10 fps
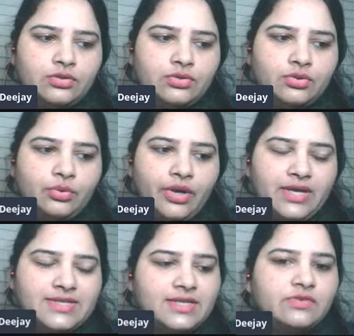So
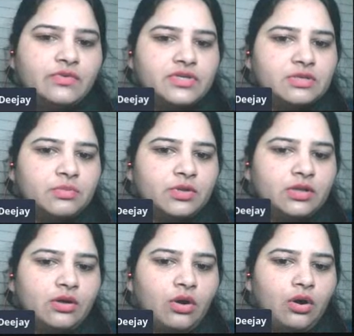is it
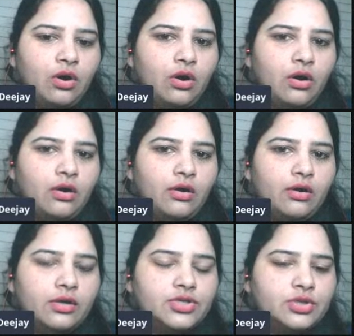visible
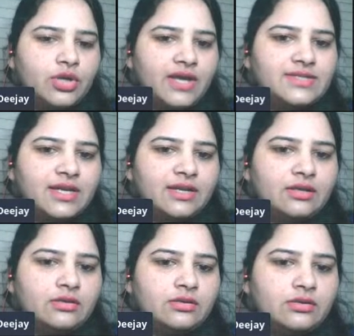or should I
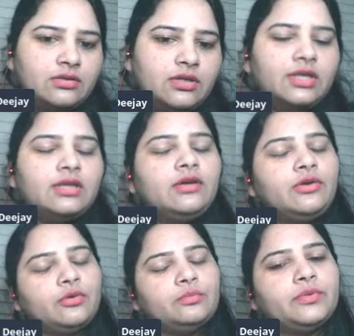send in the
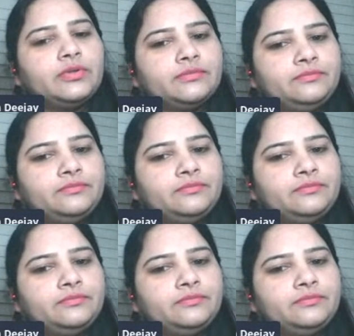group?